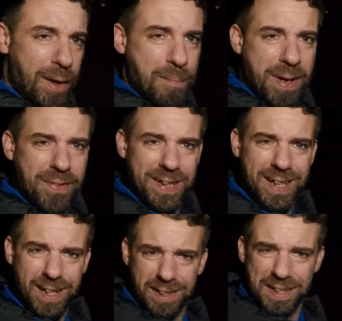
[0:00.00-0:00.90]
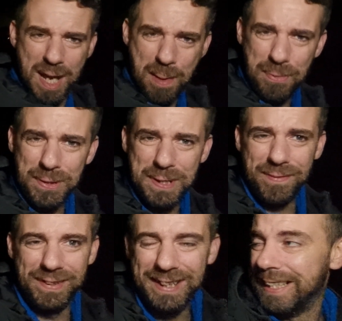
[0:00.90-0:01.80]
I'm loving this, absolutely
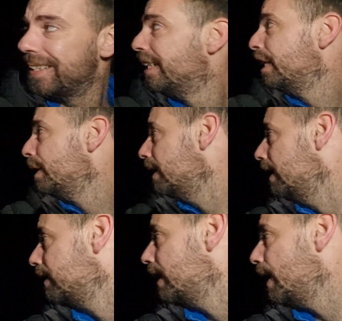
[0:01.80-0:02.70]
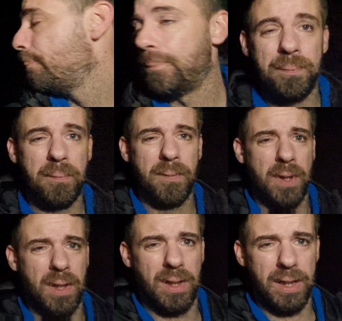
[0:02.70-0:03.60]
loving this. And
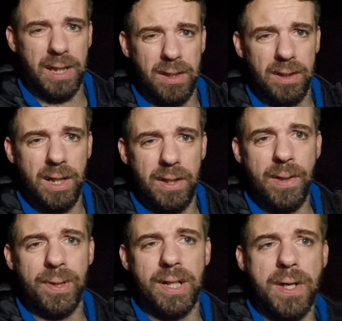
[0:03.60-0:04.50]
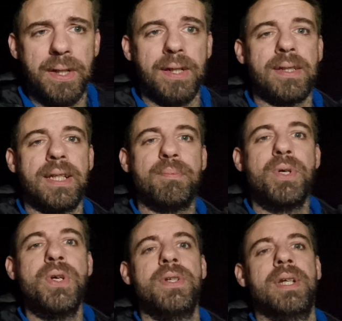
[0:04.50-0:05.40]
again, yeah, there we go. You can see the
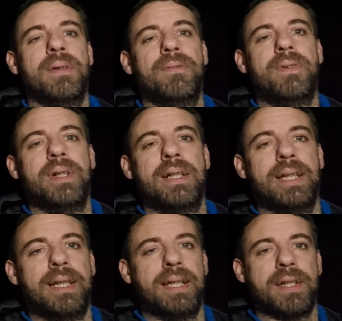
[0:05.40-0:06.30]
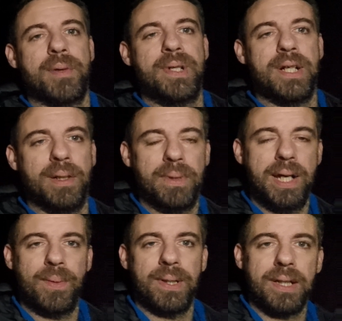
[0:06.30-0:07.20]
moon now. Finally, it's coming up.
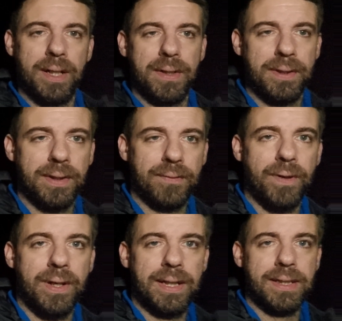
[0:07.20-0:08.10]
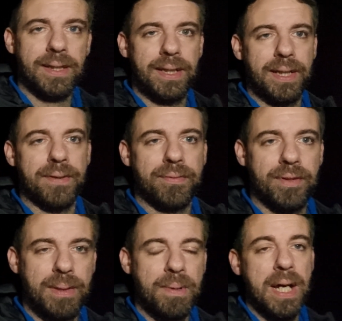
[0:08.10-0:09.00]
There we go. You're finally seeing it in the
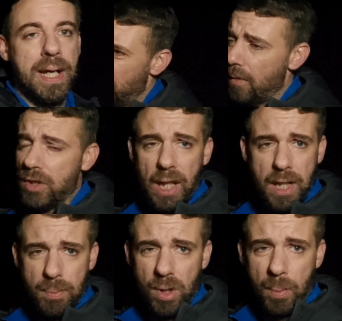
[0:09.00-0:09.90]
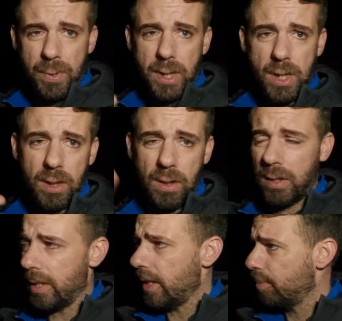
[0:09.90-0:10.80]
frame. So I've changed my composition,
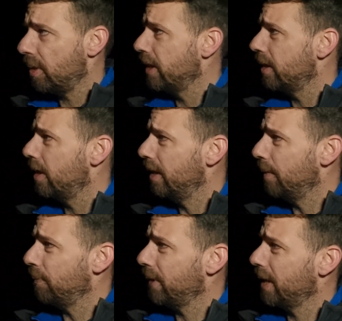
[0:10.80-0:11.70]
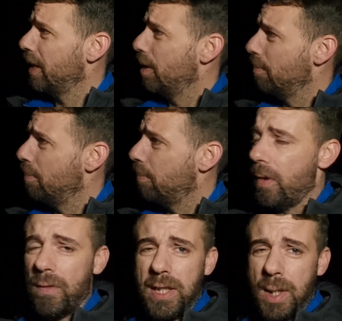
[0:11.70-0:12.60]
like I explained earlier,
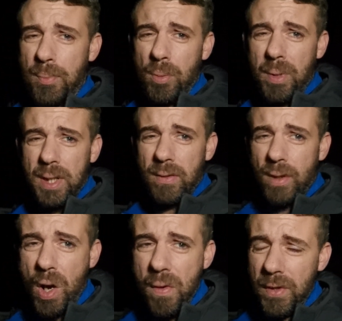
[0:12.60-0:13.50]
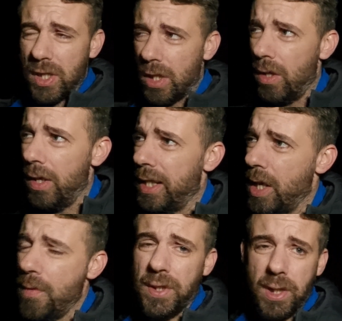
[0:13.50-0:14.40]
but I've actually brought myself slightly
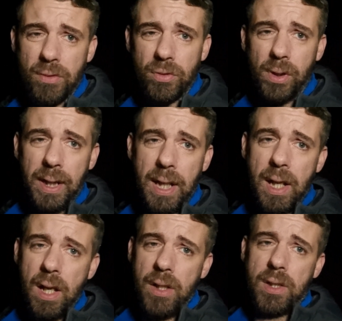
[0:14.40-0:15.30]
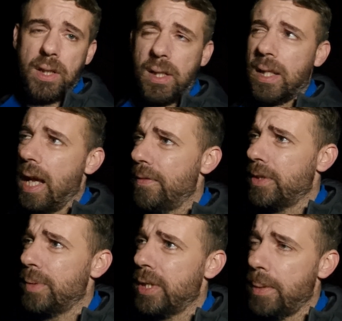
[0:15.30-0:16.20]
over to the right, just to have
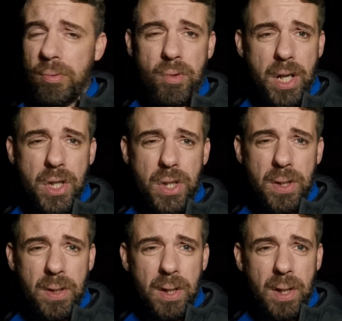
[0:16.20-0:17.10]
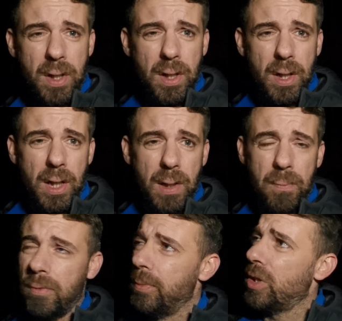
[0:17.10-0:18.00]
some separation
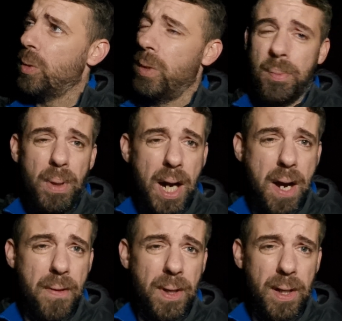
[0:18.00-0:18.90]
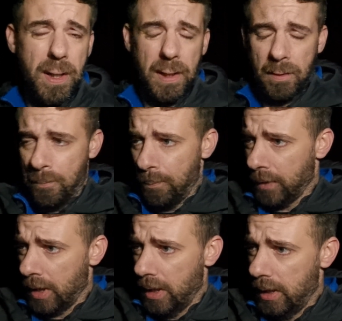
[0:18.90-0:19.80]
from the tallest part of
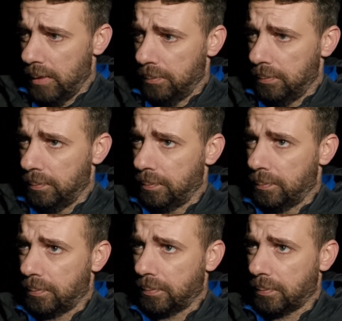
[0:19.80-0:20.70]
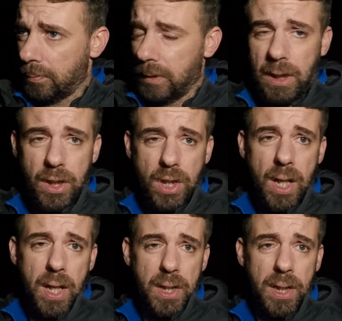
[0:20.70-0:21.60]
the
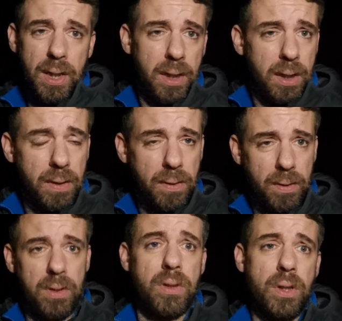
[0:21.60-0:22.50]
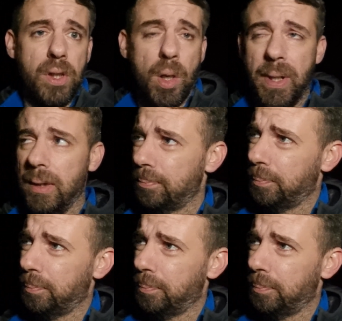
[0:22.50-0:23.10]
church to the Comet.